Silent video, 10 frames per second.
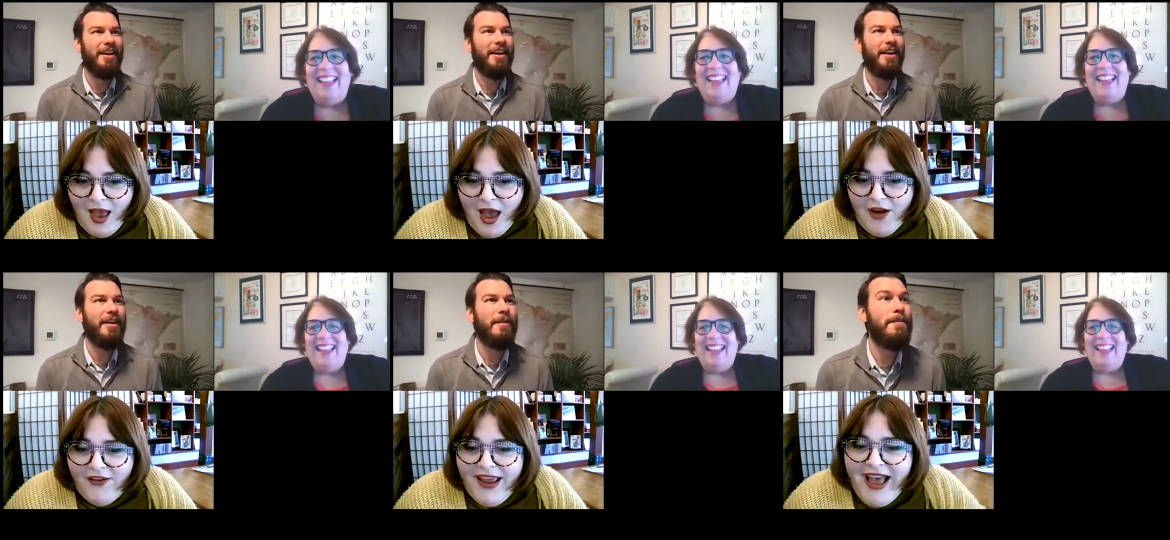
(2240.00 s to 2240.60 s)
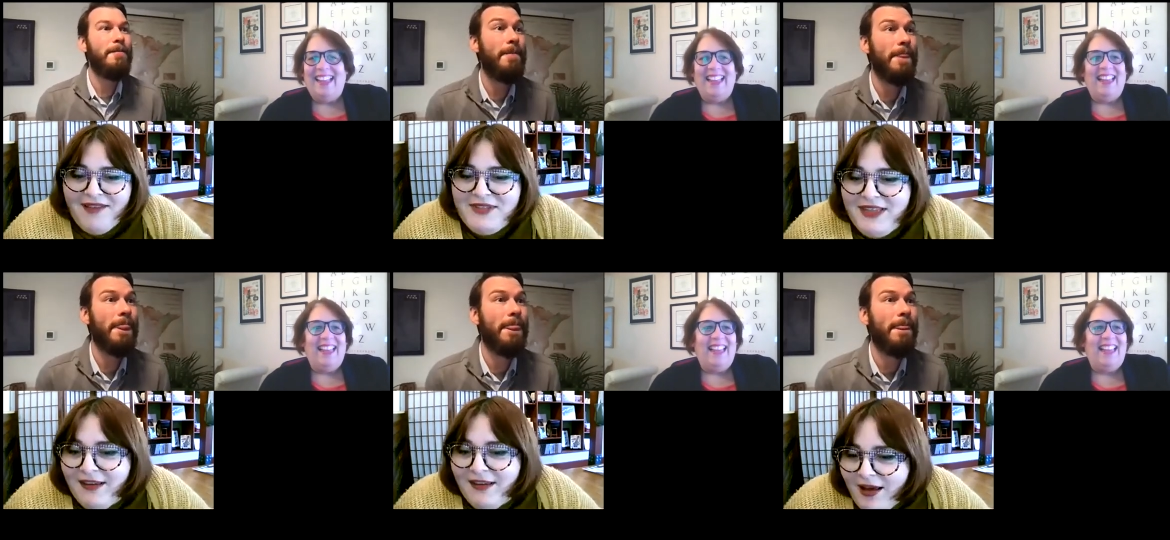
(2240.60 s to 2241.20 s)
Speaker 1: All right, I'm
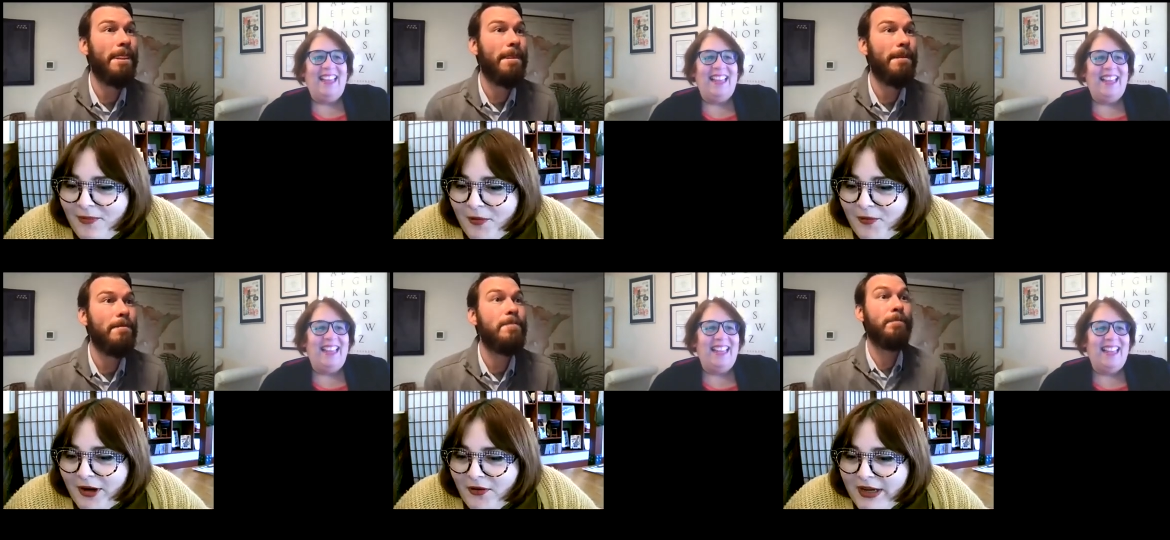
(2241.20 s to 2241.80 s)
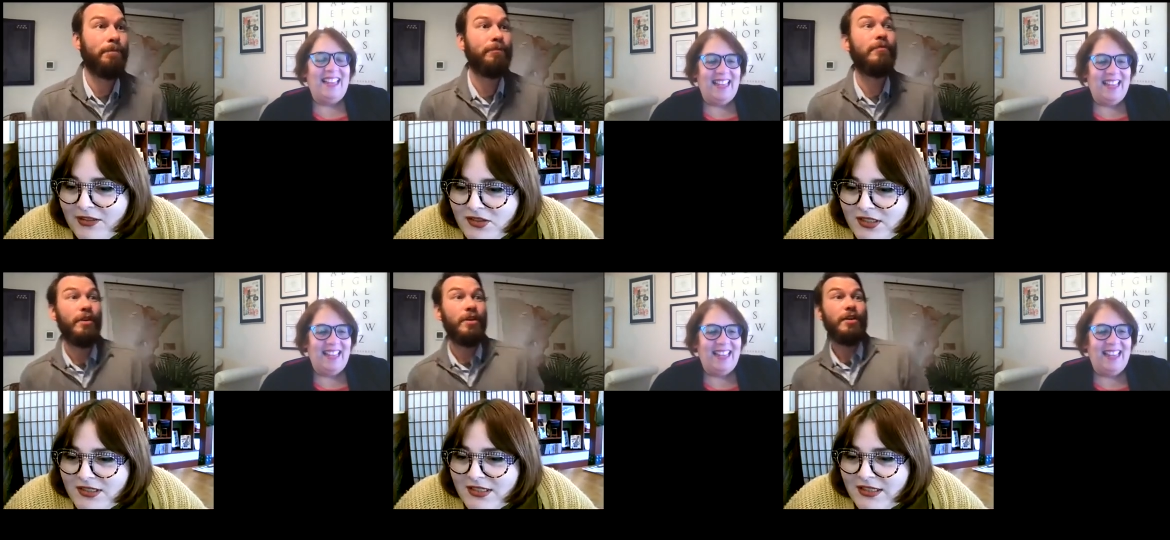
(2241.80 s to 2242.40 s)
seeing a couple more
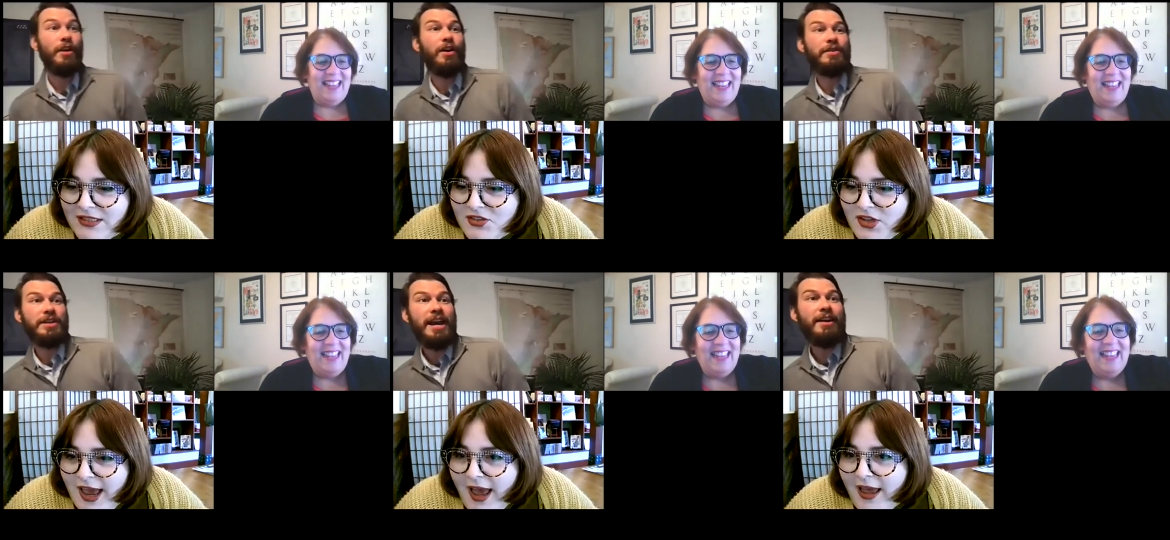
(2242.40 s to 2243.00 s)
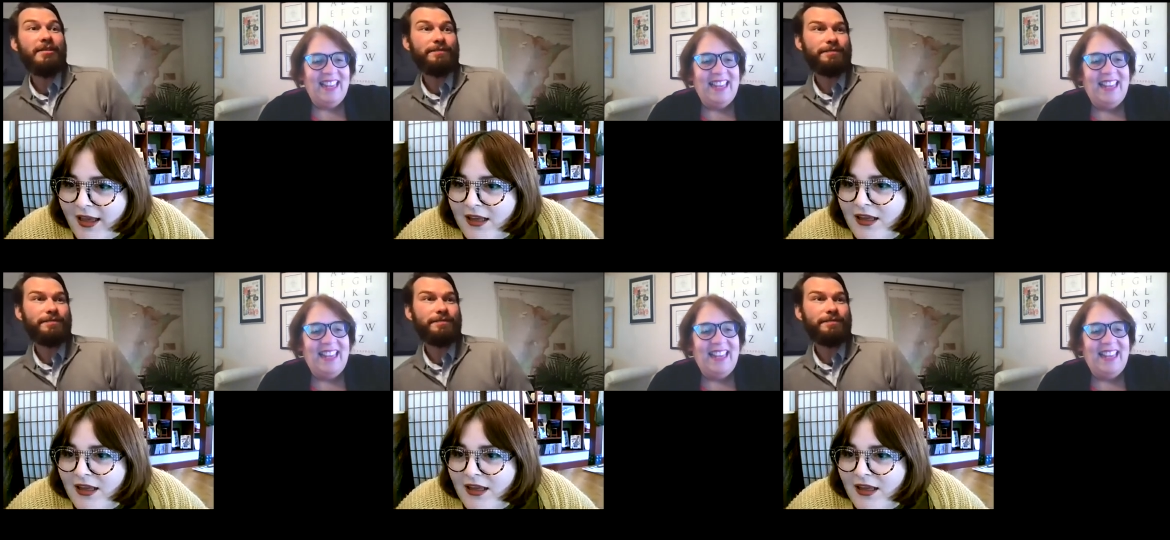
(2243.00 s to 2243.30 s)
questions in the oh, chat. yeah.